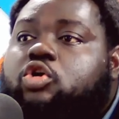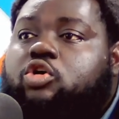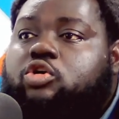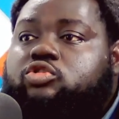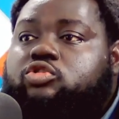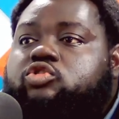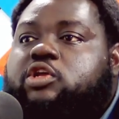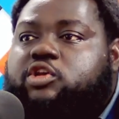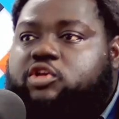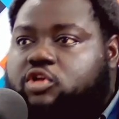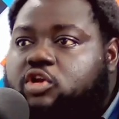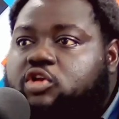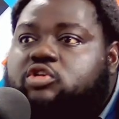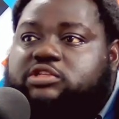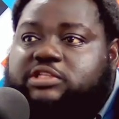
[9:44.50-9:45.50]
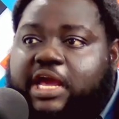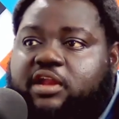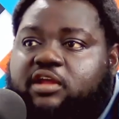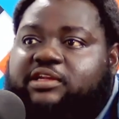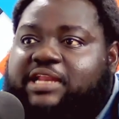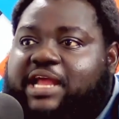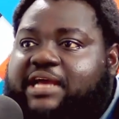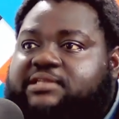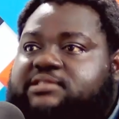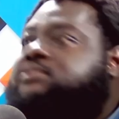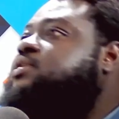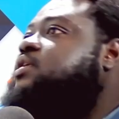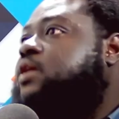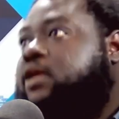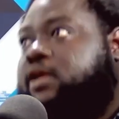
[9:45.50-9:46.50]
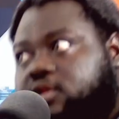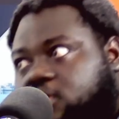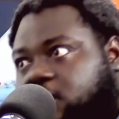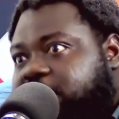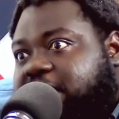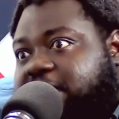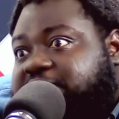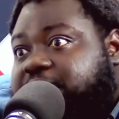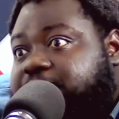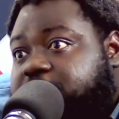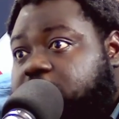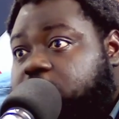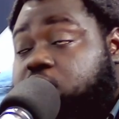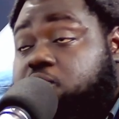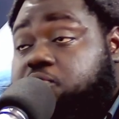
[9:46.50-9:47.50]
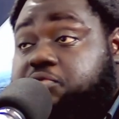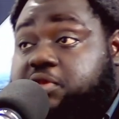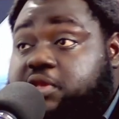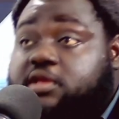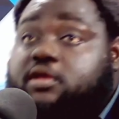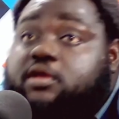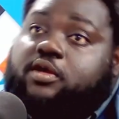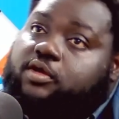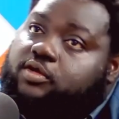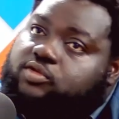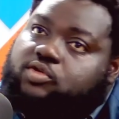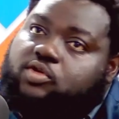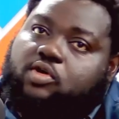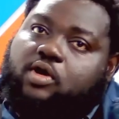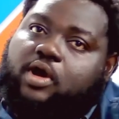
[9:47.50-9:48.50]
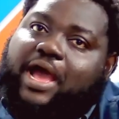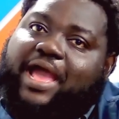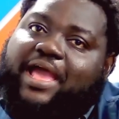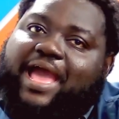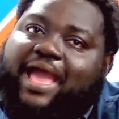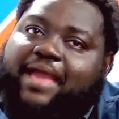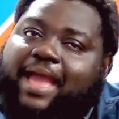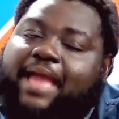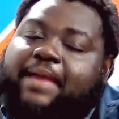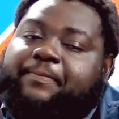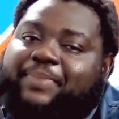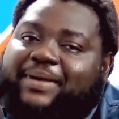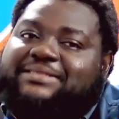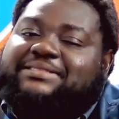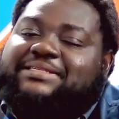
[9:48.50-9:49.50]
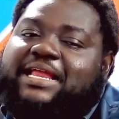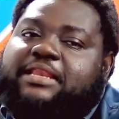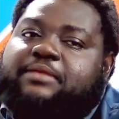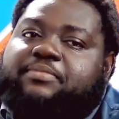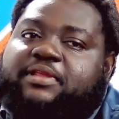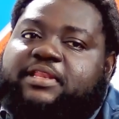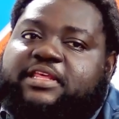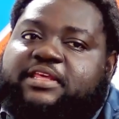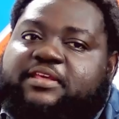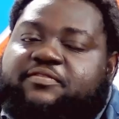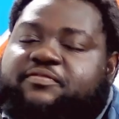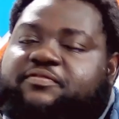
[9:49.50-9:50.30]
You know those kind of dance, not the assembly choreo. So I personally believe